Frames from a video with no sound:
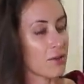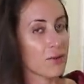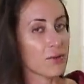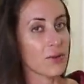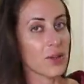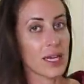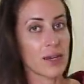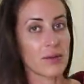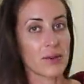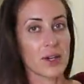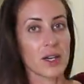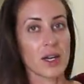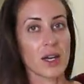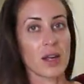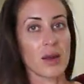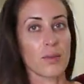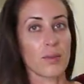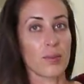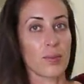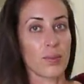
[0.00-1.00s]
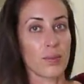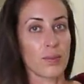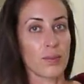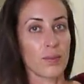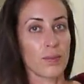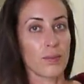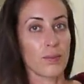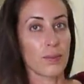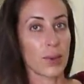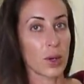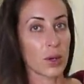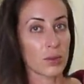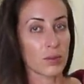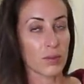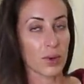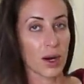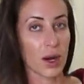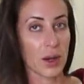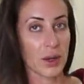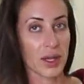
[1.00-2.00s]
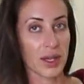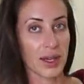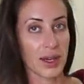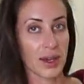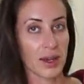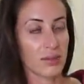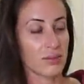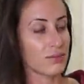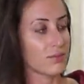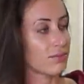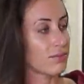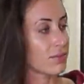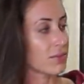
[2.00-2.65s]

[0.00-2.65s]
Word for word: flavored bone broth again.